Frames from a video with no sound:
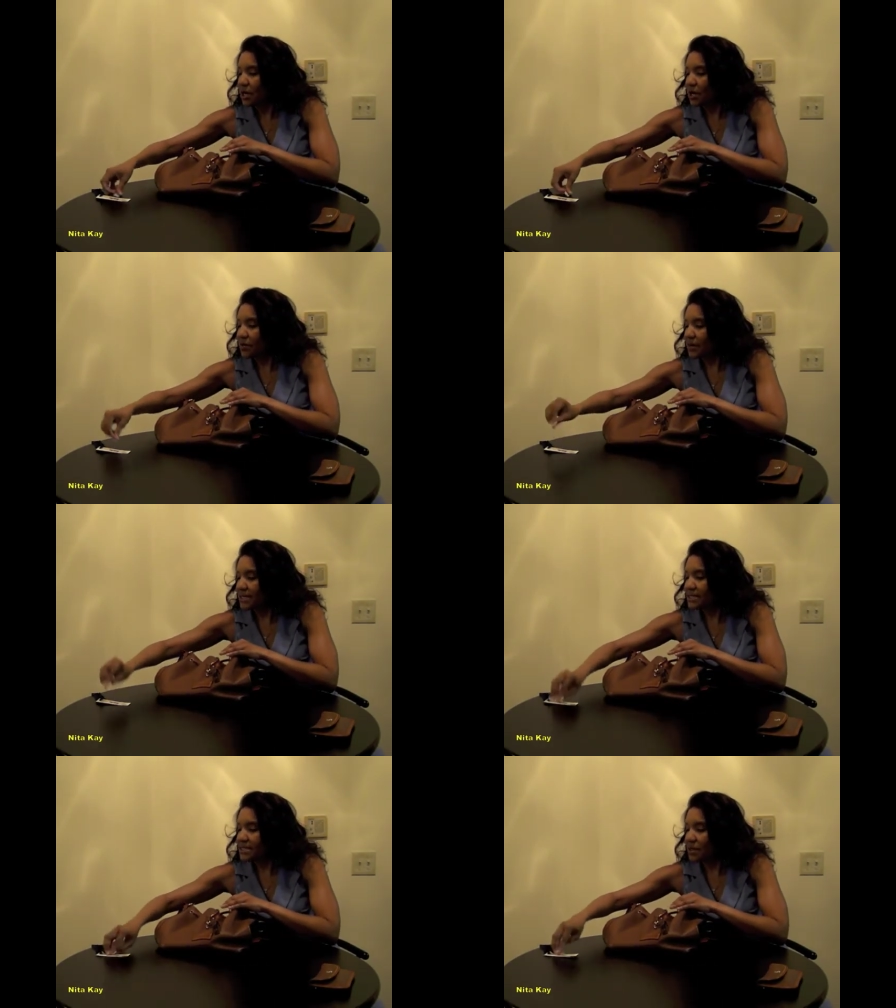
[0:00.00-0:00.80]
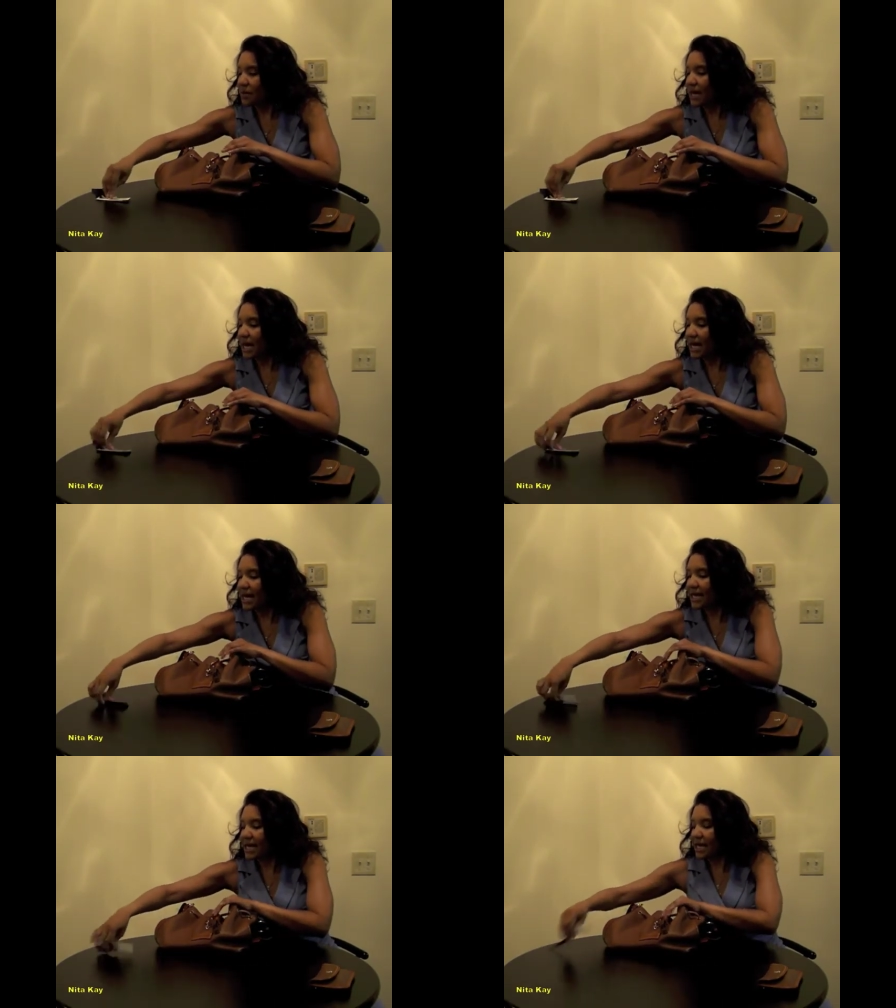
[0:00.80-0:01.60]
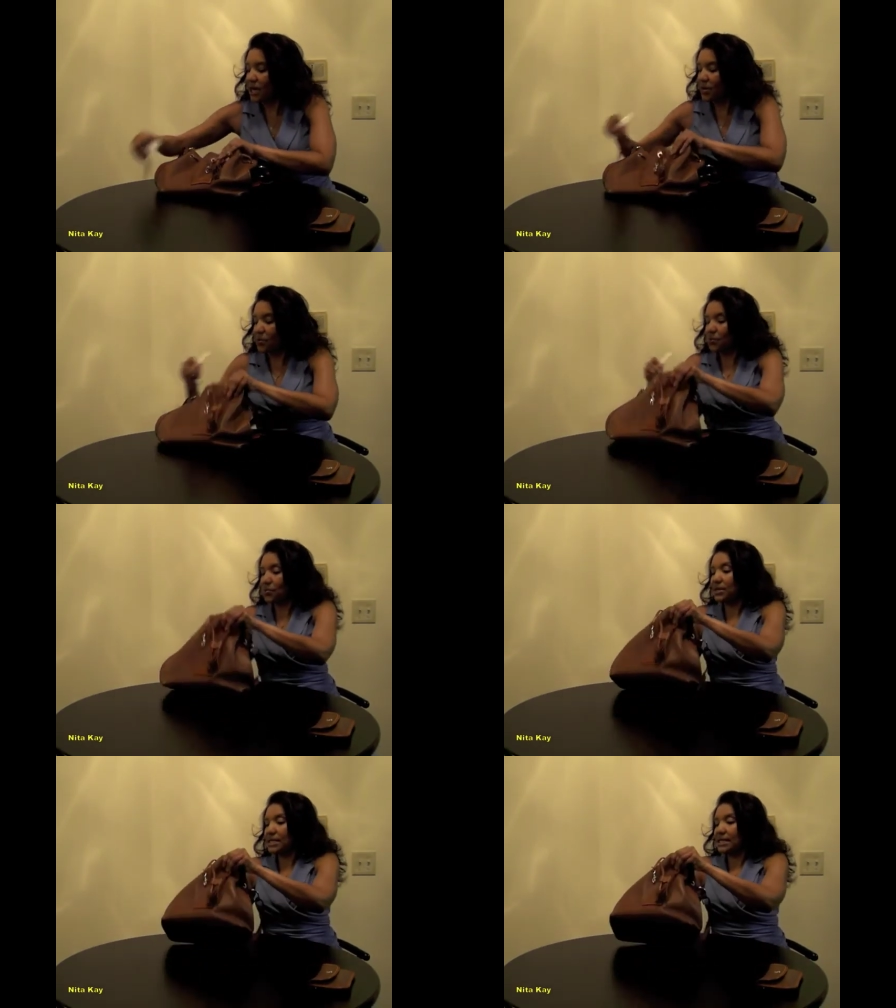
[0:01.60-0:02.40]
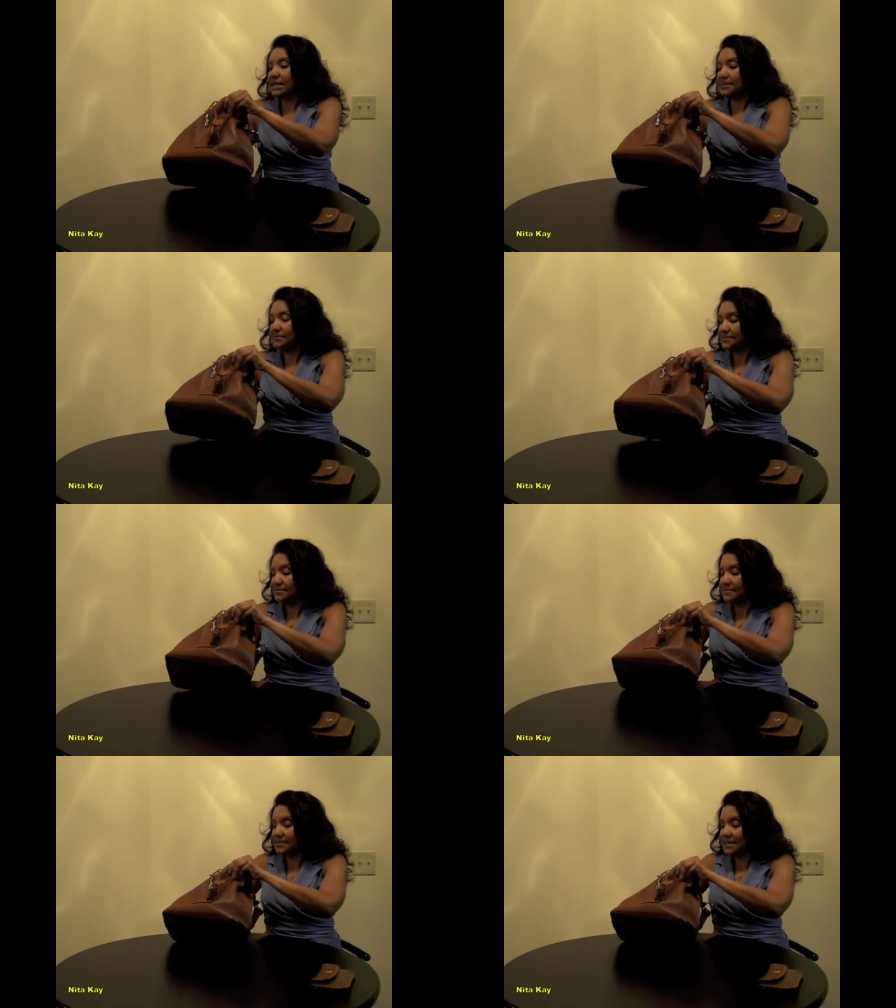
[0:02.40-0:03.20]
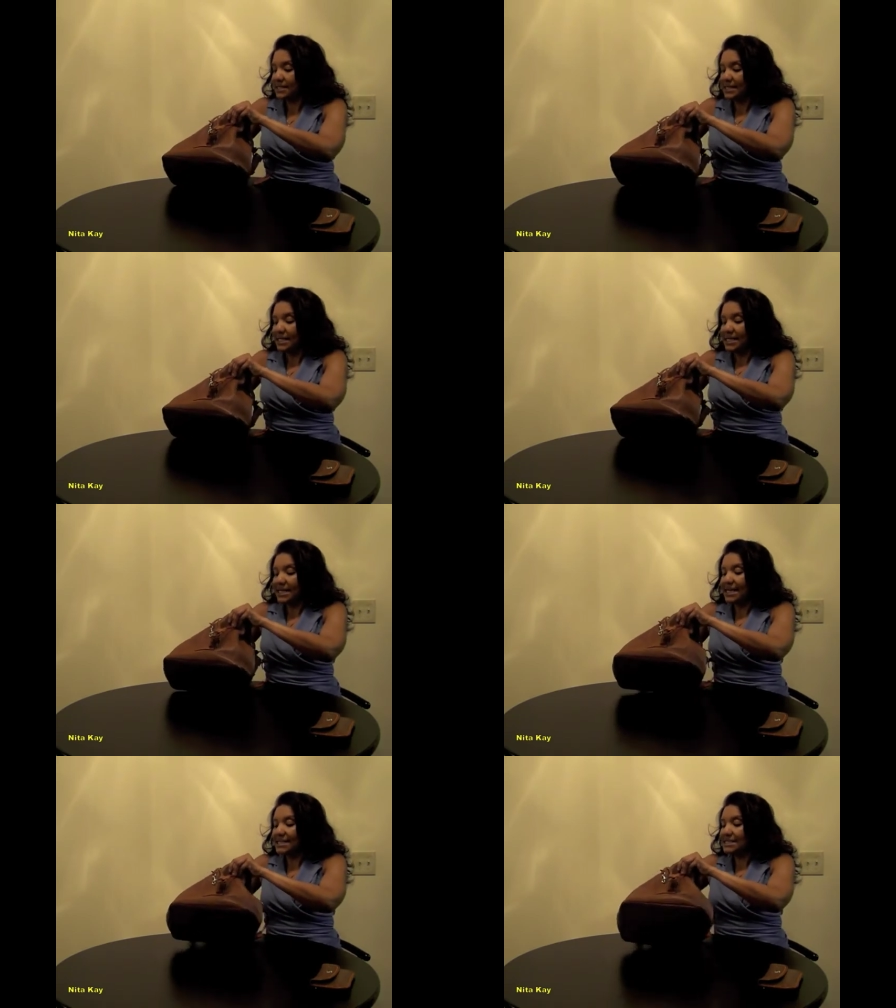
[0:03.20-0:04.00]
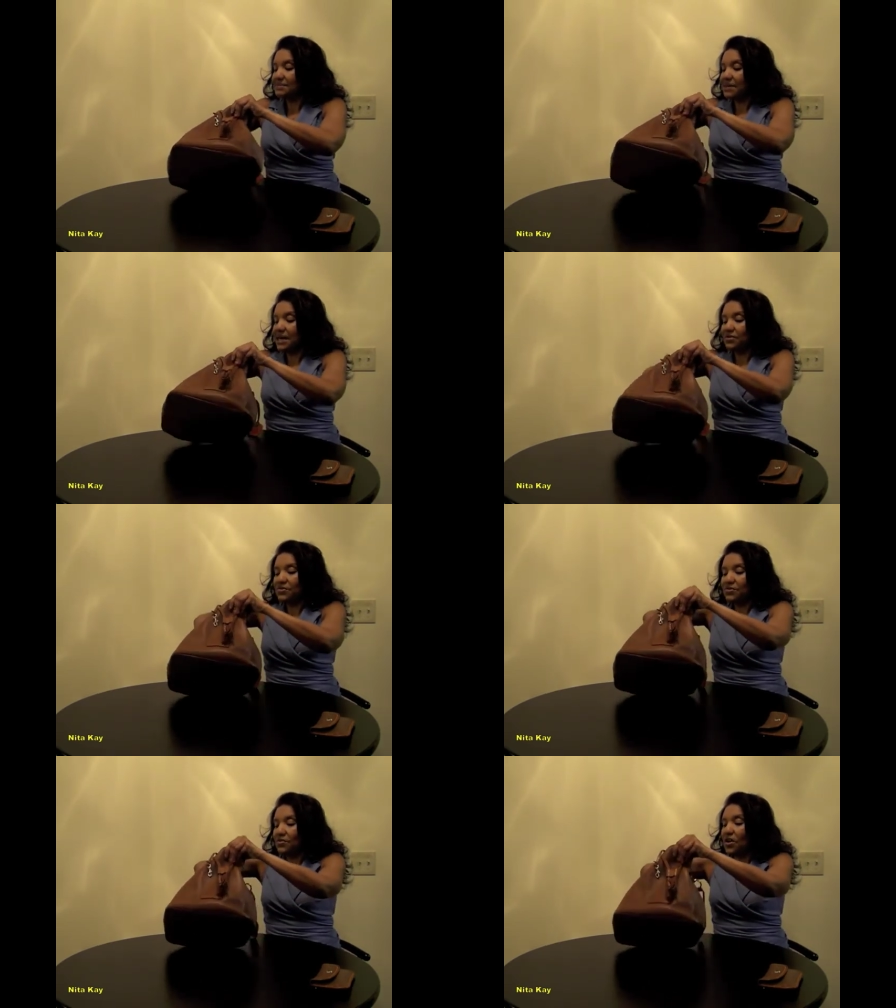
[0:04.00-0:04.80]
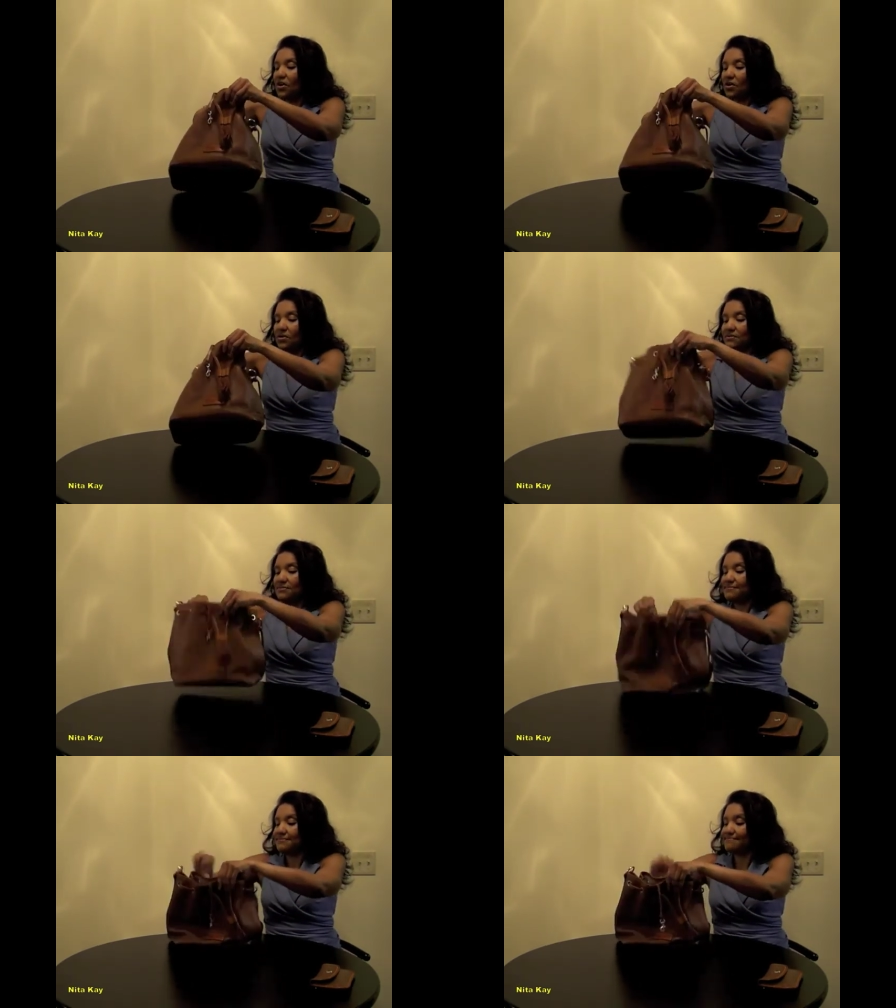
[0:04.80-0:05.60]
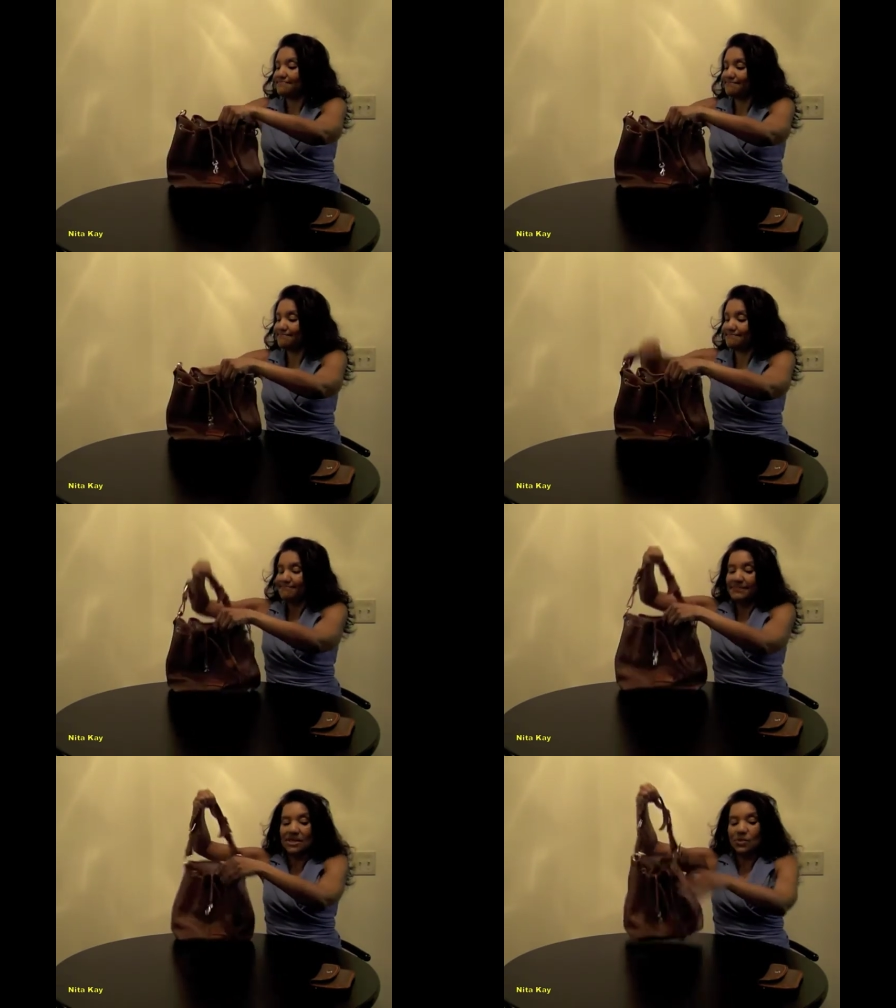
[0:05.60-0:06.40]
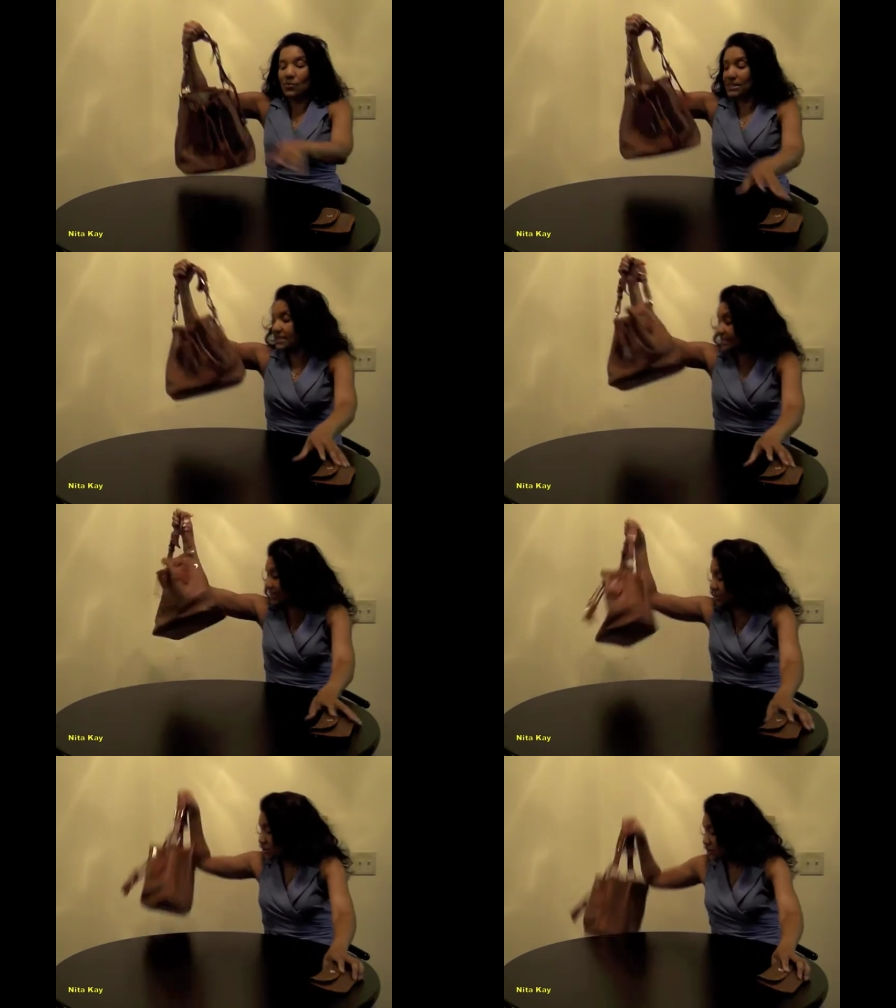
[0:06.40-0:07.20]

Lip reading: All right, so I really like this bag for fall. Quintessential